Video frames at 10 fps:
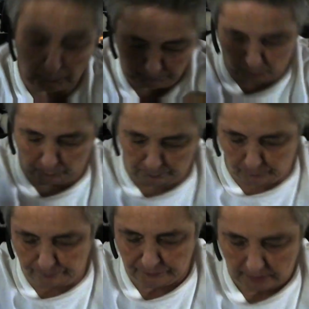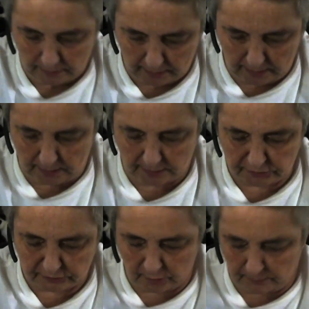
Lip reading: purple, and I just dropped my